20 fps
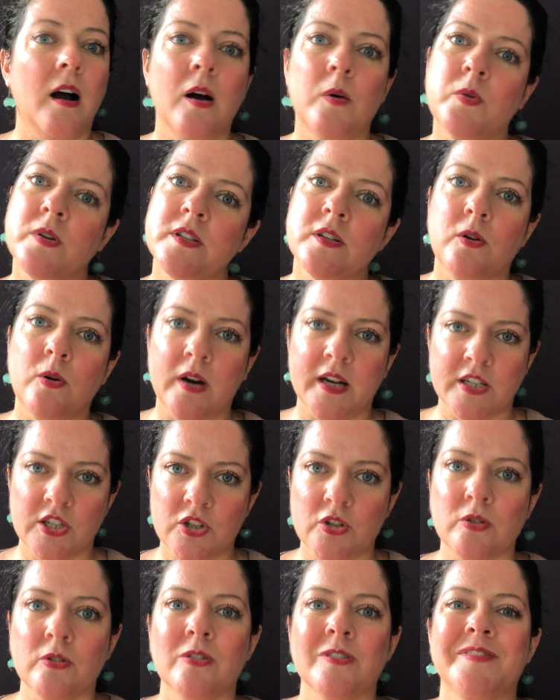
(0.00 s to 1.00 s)
wasn't quite
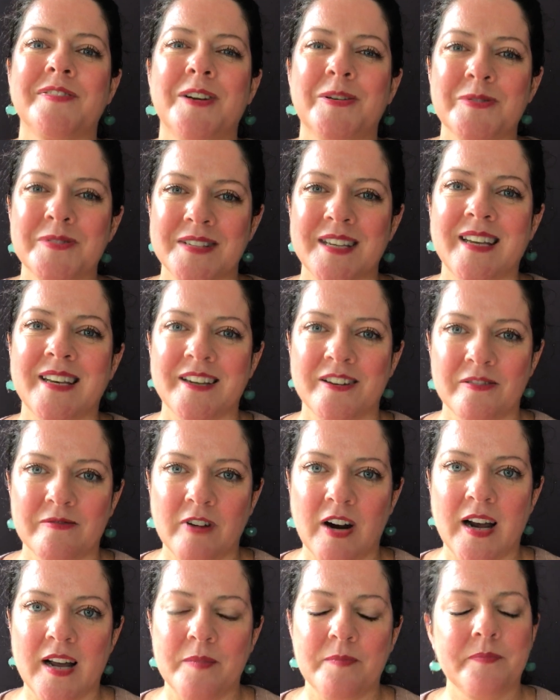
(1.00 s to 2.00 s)
sure if I was getting it
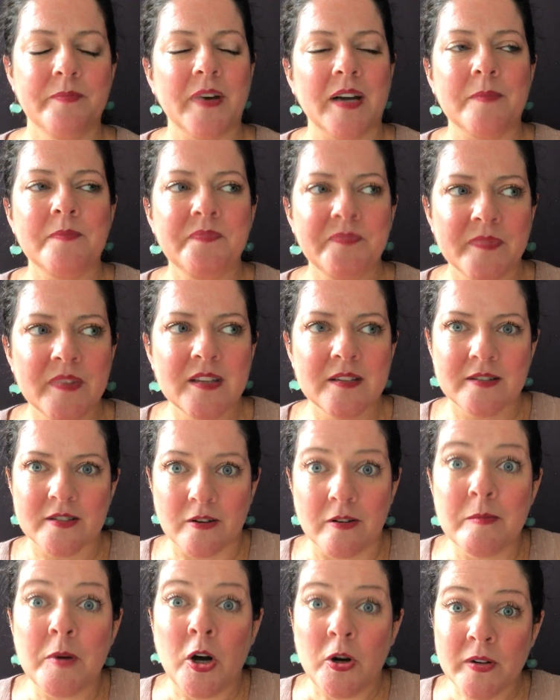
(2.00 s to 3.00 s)
right. So
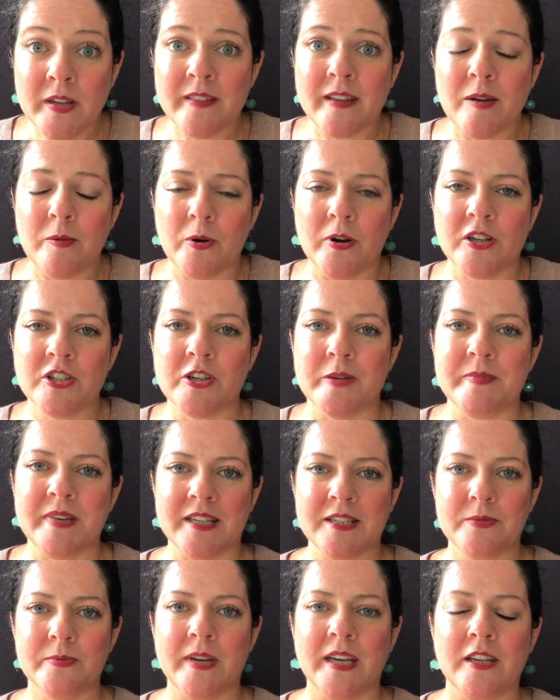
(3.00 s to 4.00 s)
I'm holding that workshop
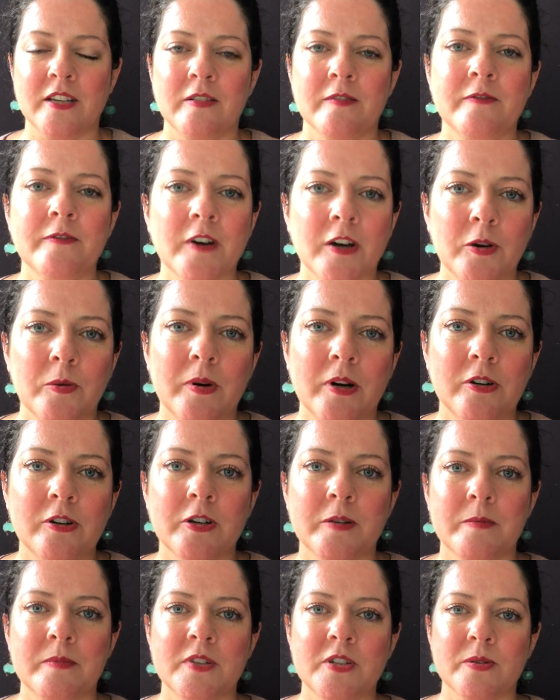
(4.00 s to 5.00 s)
next week, and you're very
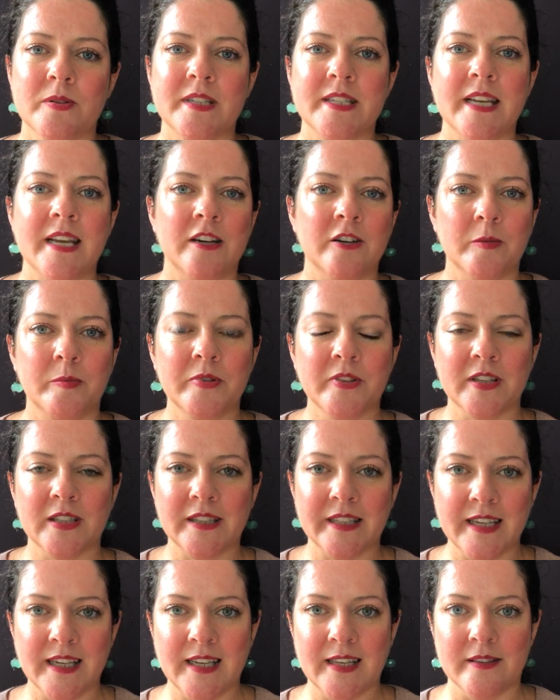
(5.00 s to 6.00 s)
welcome to attend. I'll put the
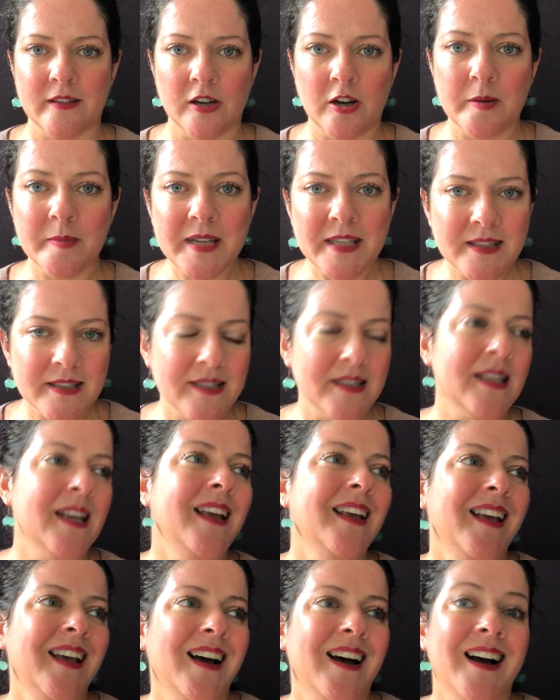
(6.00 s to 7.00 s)
link in the comments.
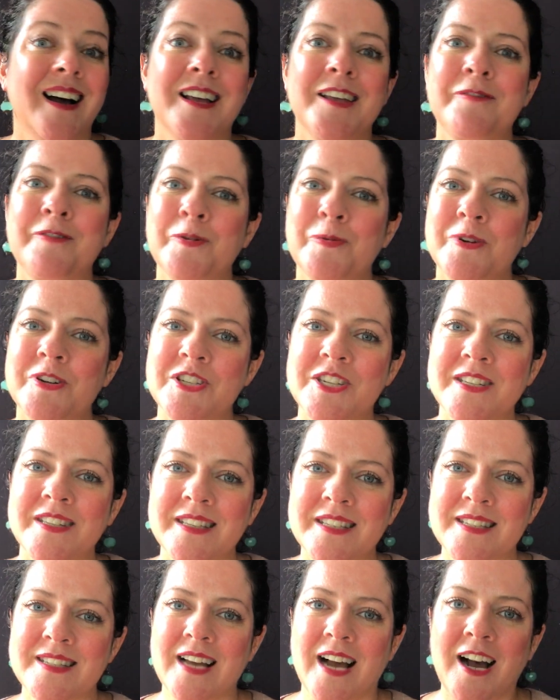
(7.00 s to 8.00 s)
If you're watching
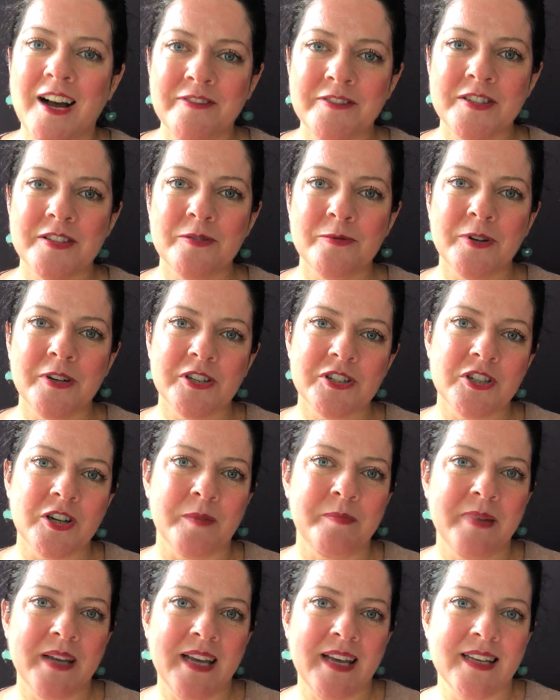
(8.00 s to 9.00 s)
this after the
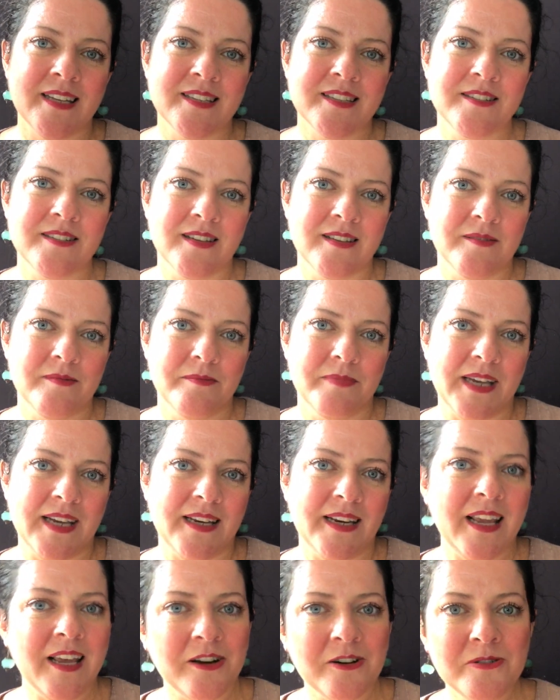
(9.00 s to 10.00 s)
workshop has
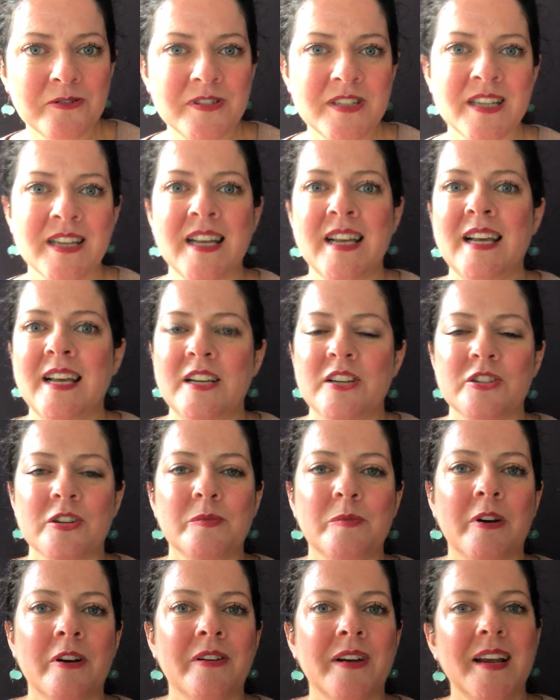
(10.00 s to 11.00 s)
been held,
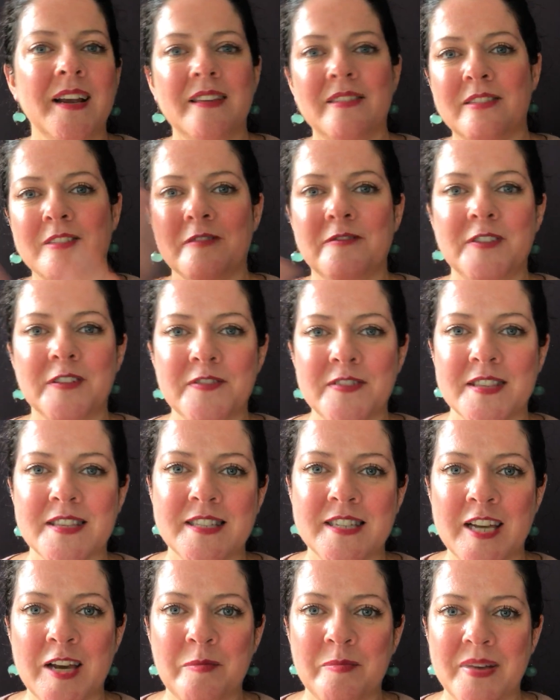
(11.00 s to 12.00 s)
don't worry, the 5th
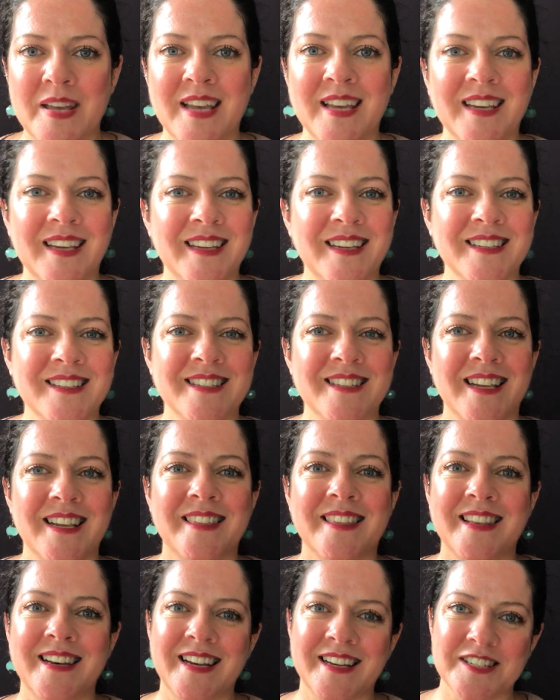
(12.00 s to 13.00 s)
step is
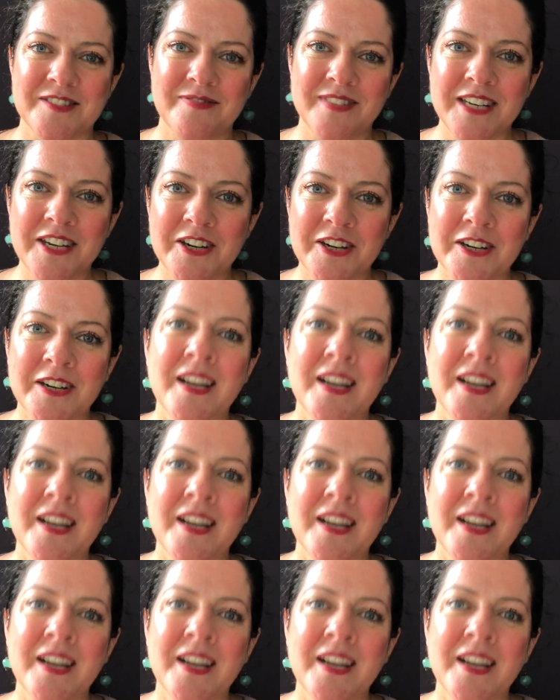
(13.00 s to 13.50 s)
in the next video,